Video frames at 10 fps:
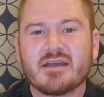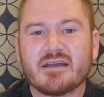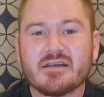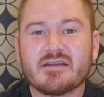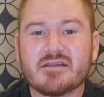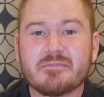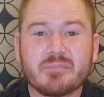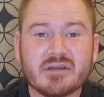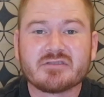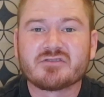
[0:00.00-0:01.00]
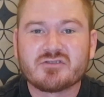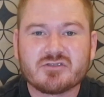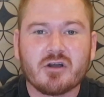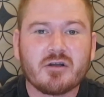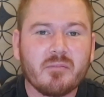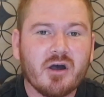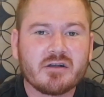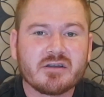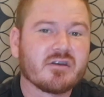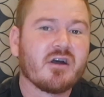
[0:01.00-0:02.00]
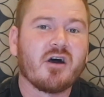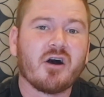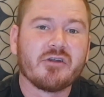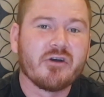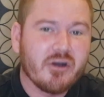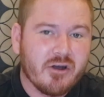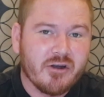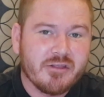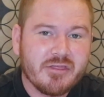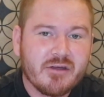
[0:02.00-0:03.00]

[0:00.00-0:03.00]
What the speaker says: in the biggest stock market on earth,